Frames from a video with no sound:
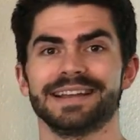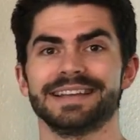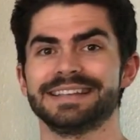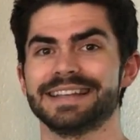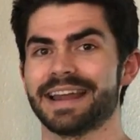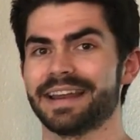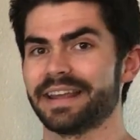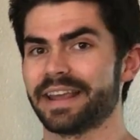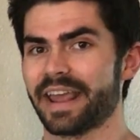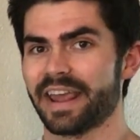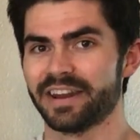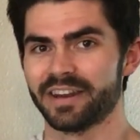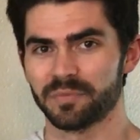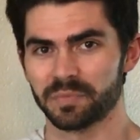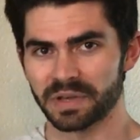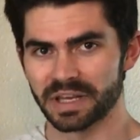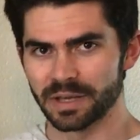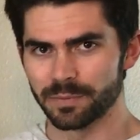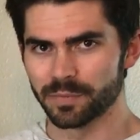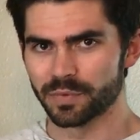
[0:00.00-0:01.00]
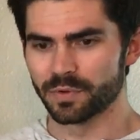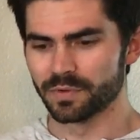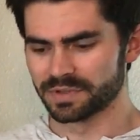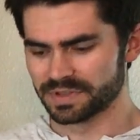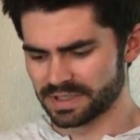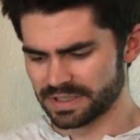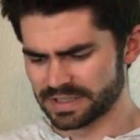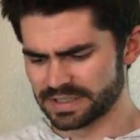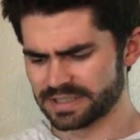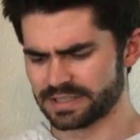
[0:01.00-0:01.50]
dedicated people
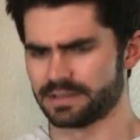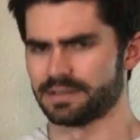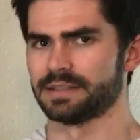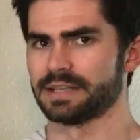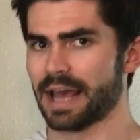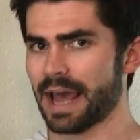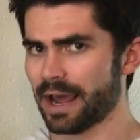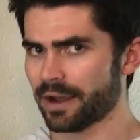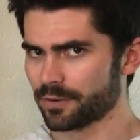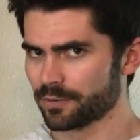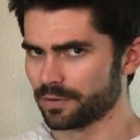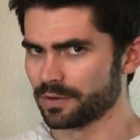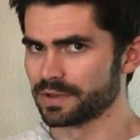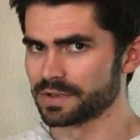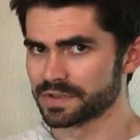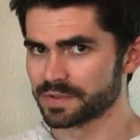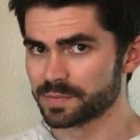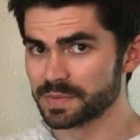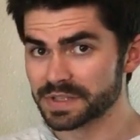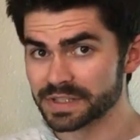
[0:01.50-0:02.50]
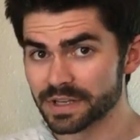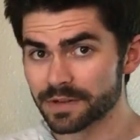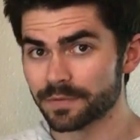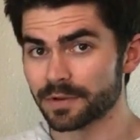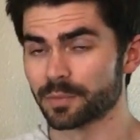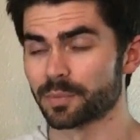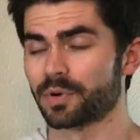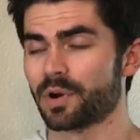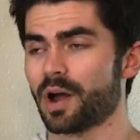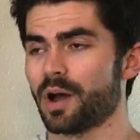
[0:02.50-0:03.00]
to tackle a
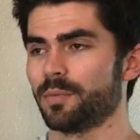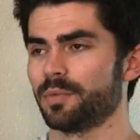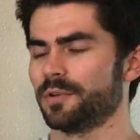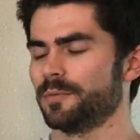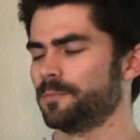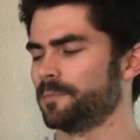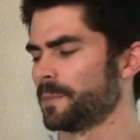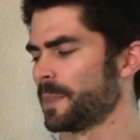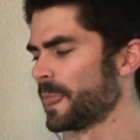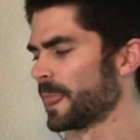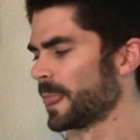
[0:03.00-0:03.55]
specific problem.